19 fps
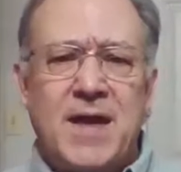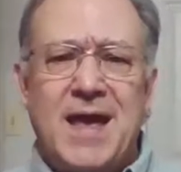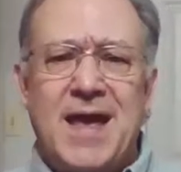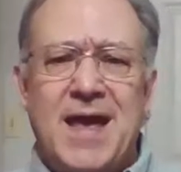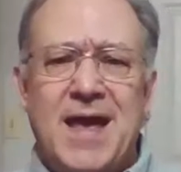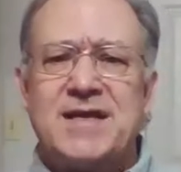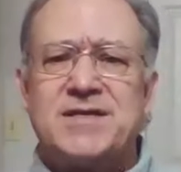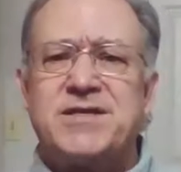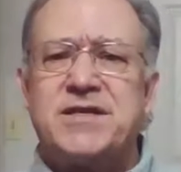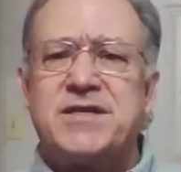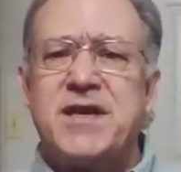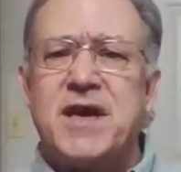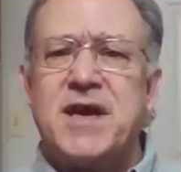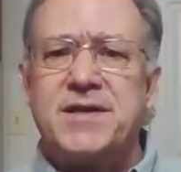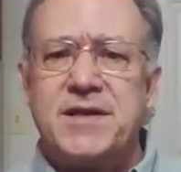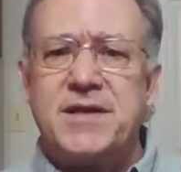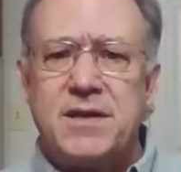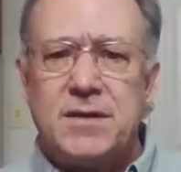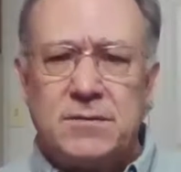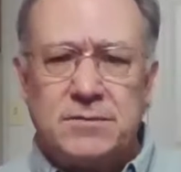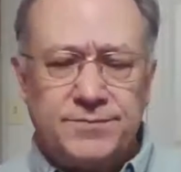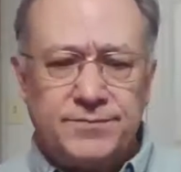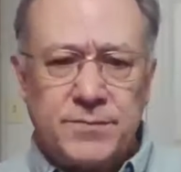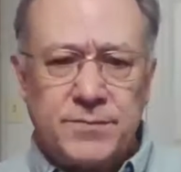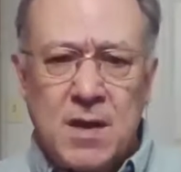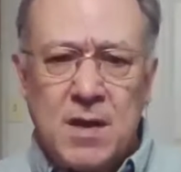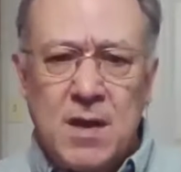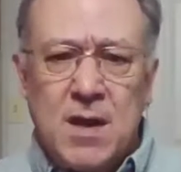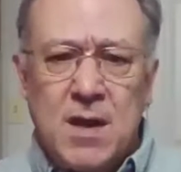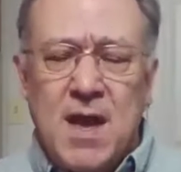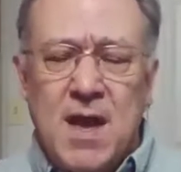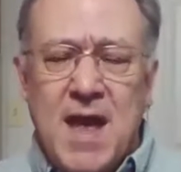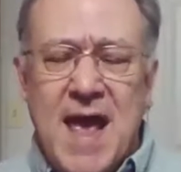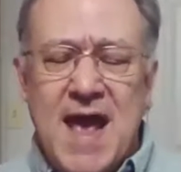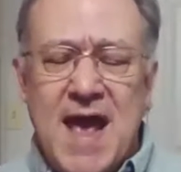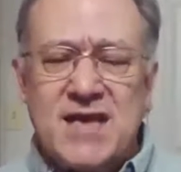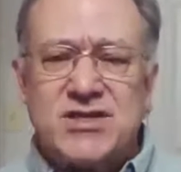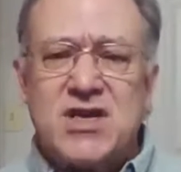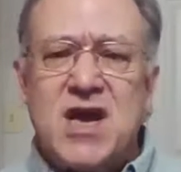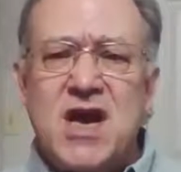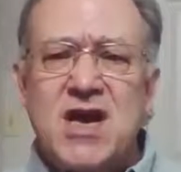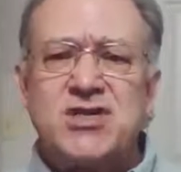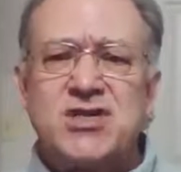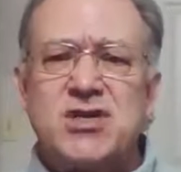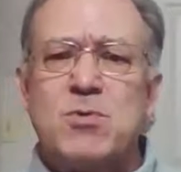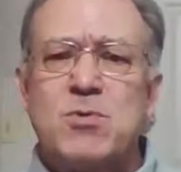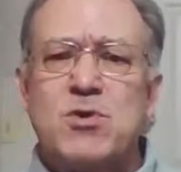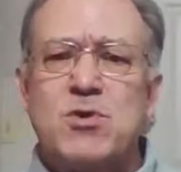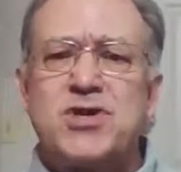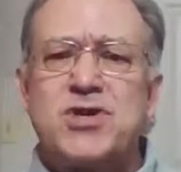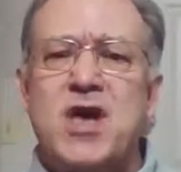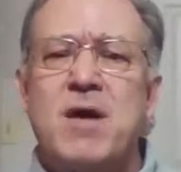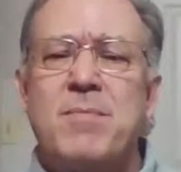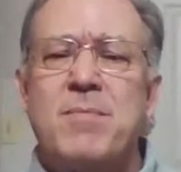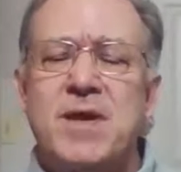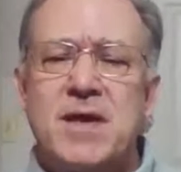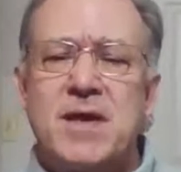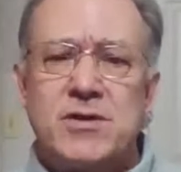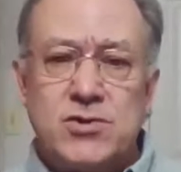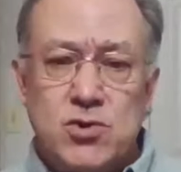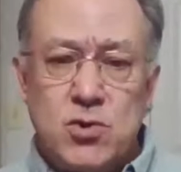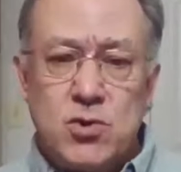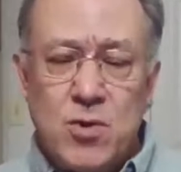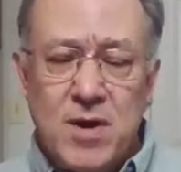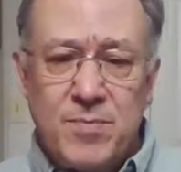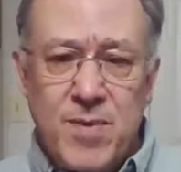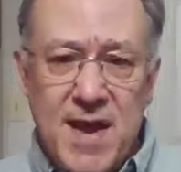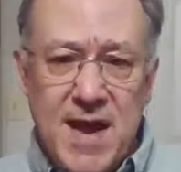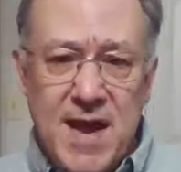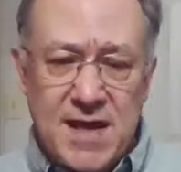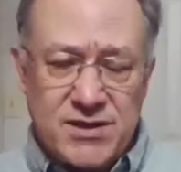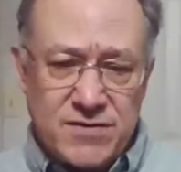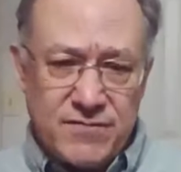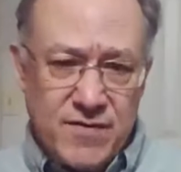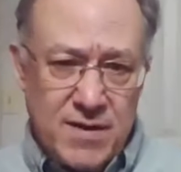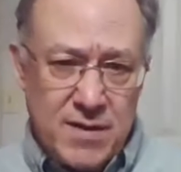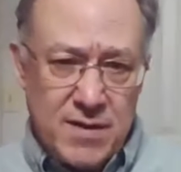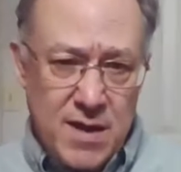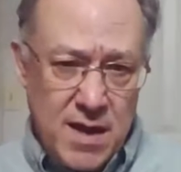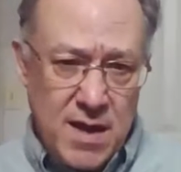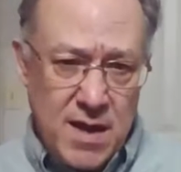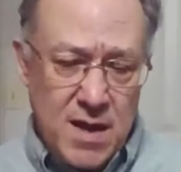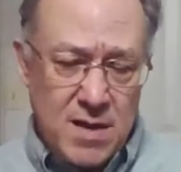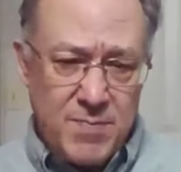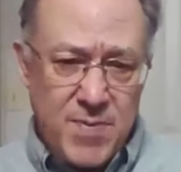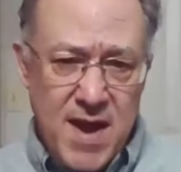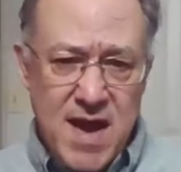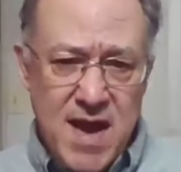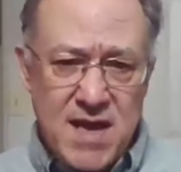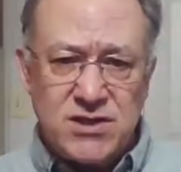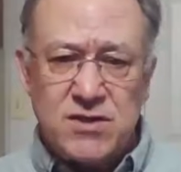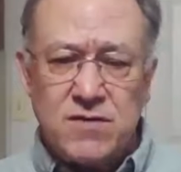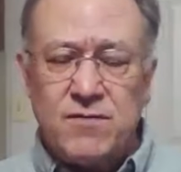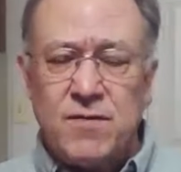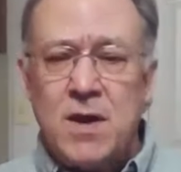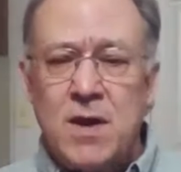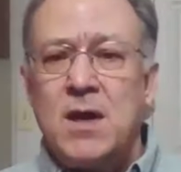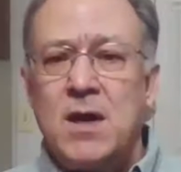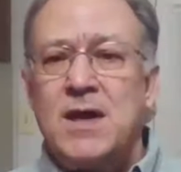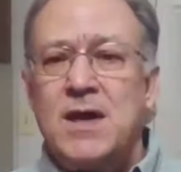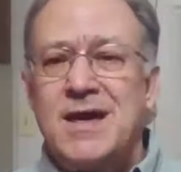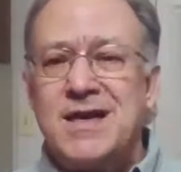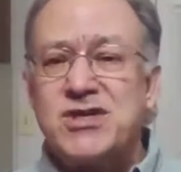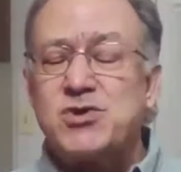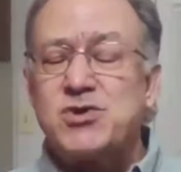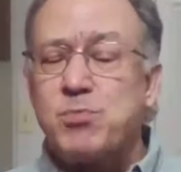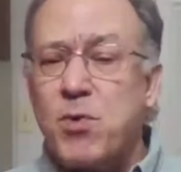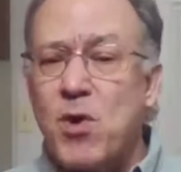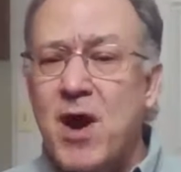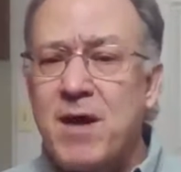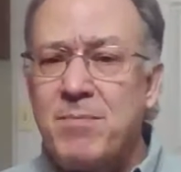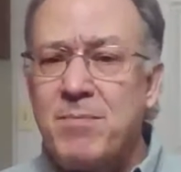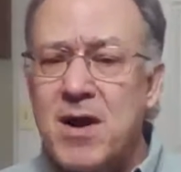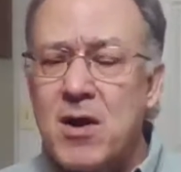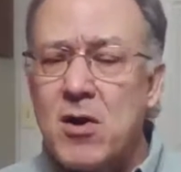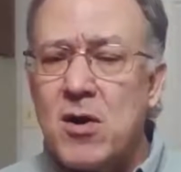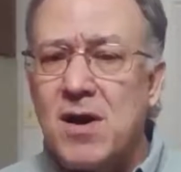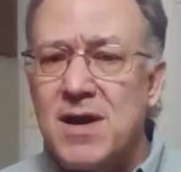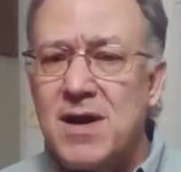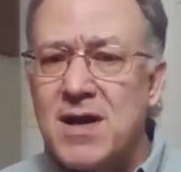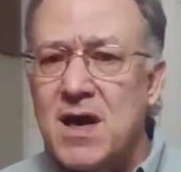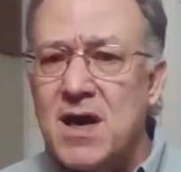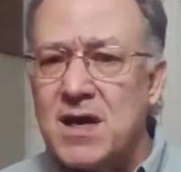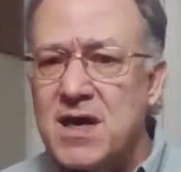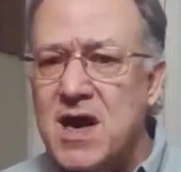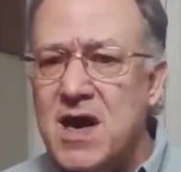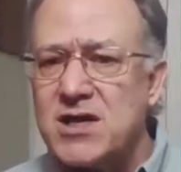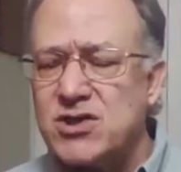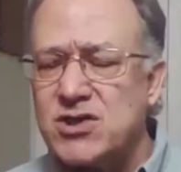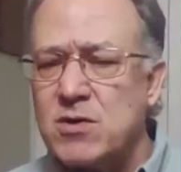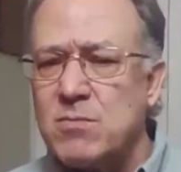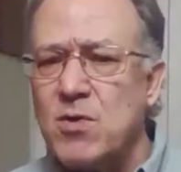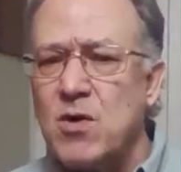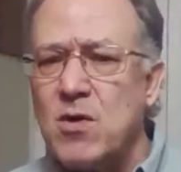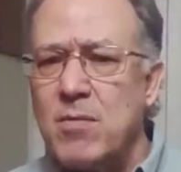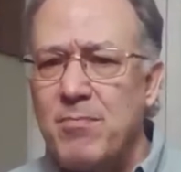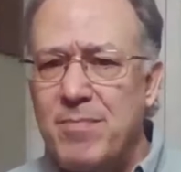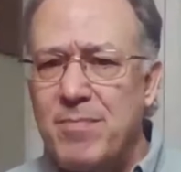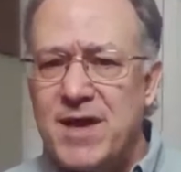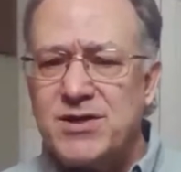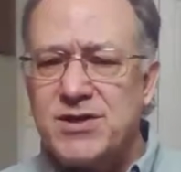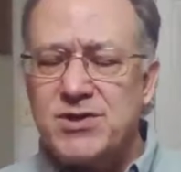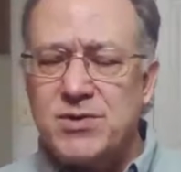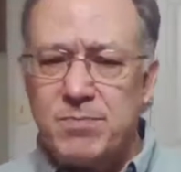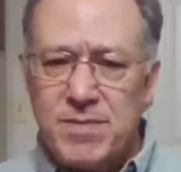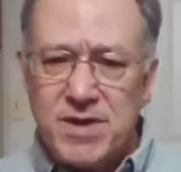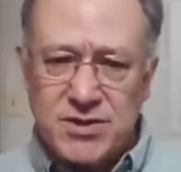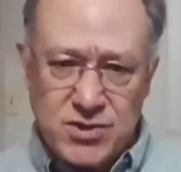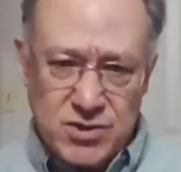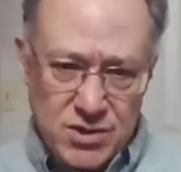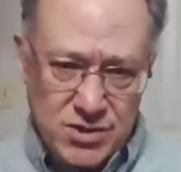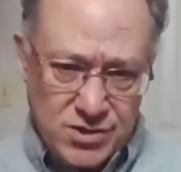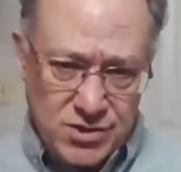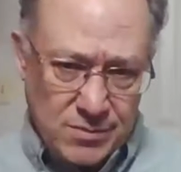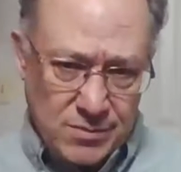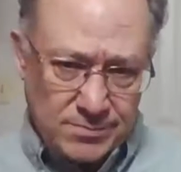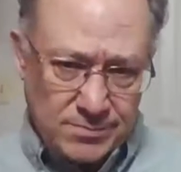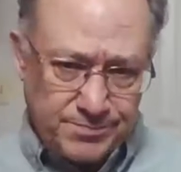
and it's a done deal. As customers come in to Onpassive, and Onpassive is primarily a customer-based business.